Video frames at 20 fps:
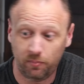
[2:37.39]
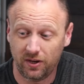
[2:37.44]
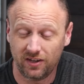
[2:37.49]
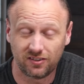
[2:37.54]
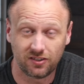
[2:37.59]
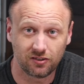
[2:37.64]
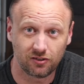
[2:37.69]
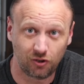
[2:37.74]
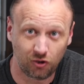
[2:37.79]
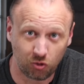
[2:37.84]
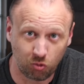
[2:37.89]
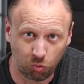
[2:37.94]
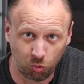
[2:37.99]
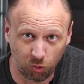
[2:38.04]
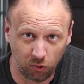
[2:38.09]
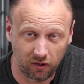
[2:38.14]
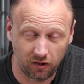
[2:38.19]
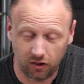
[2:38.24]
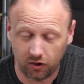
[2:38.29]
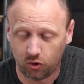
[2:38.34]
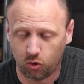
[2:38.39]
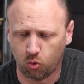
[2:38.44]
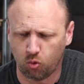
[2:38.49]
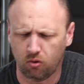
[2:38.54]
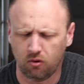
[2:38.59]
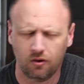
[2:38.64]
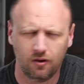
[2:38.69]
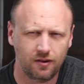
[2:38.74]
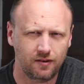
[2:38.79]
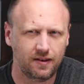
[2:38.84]
pieces look really
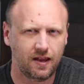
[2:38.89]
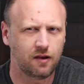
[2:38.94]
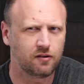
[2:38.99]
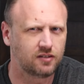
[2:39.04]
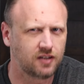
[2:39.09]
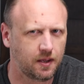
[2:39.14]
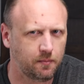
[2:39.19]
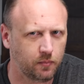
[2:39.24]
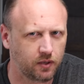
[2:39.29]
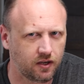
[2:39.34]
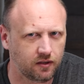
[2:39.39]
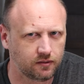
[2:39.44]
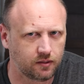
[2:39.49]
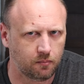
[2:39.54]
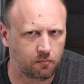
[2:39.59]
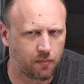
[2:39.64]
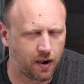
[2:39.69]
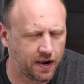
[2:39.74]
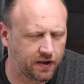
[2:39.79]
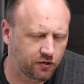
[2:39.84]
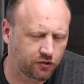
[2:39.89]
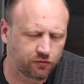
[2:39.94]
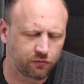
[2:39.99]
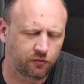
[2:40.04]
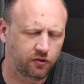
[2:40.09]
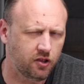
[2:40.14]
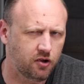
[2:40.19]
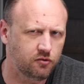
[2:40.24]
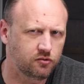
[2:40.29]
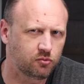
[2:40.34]
cool. Now it's time to cut the miters
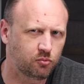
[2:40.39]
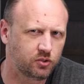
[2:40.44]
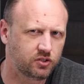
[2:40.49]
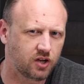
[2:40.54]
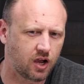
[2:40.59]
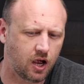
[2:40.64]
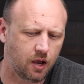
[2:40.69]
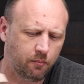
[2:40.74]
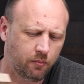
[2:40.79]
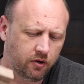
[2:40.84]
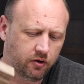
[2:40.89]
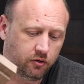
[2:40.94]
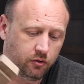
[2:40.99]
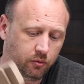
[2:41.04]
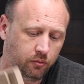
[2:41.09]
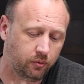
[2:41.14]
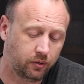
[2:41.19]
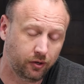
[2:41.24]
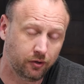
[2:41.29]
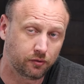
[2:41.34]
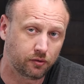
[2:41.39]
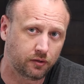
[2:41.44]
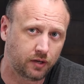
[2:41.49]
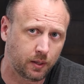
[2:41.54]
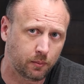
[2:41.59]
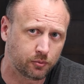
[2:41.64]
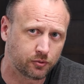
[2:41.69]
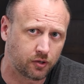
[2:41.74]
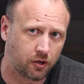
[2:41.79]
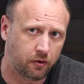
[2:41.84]
for those, which I'm gonna do here at the
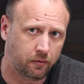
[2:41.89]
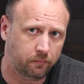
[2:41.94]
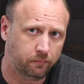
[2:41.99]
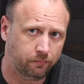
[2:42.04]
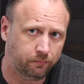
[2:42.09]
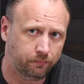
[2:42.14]
table saw.